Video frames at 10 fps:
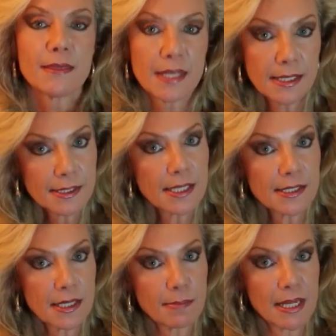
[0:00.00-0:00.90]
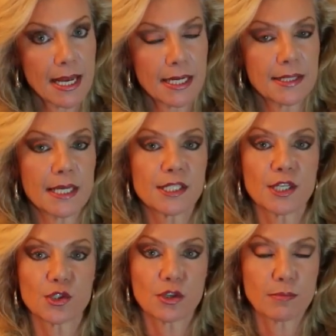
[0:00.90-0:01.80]
this is the planet that
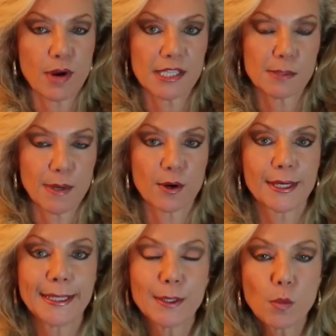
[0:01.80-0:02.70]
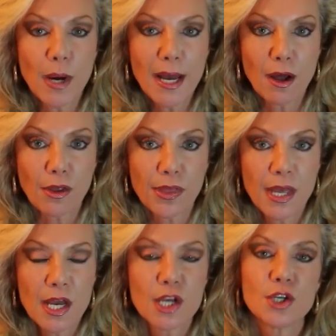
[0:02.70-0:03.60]
deals with prosperity and wealth.
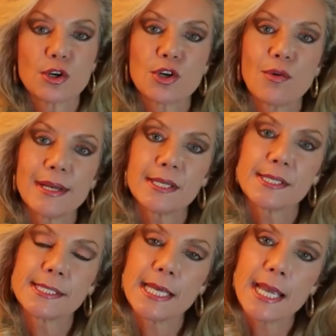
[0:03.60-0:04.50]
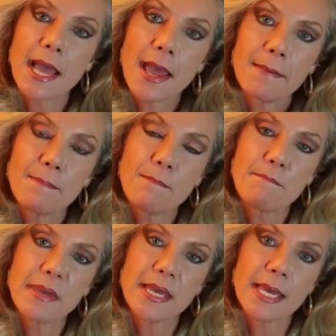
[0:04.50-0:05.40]
You're going to see a
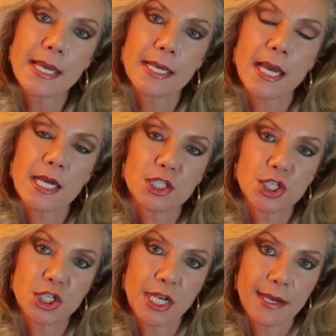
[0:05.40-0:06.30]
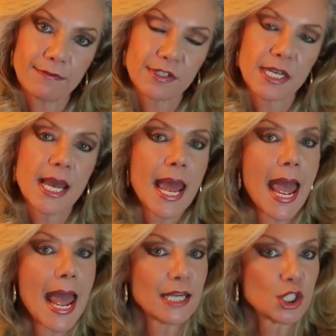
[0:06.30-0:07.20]
big shift.
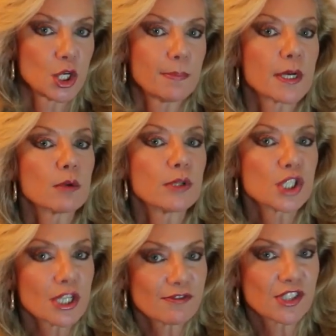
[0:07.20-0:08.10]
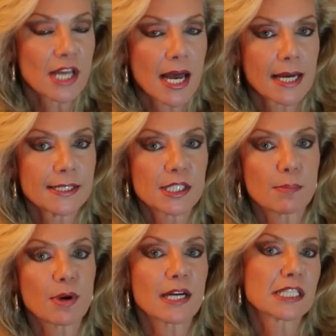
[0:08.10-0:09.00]
And Jupiter will shift signs
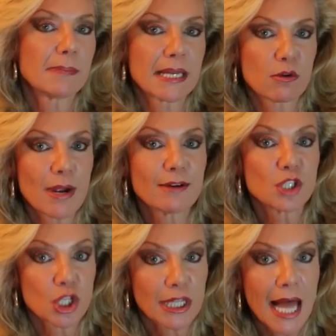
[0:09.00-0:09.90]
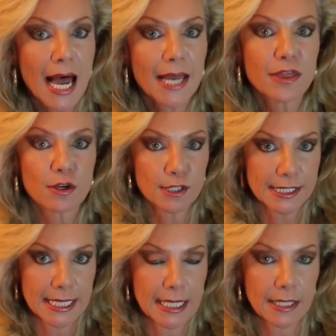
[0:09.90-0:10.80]
approximately around July
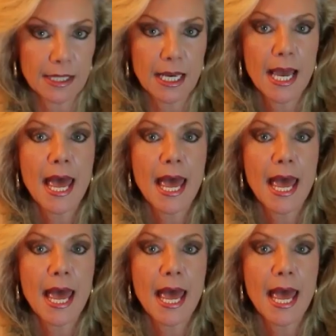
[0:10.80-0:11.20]
13th,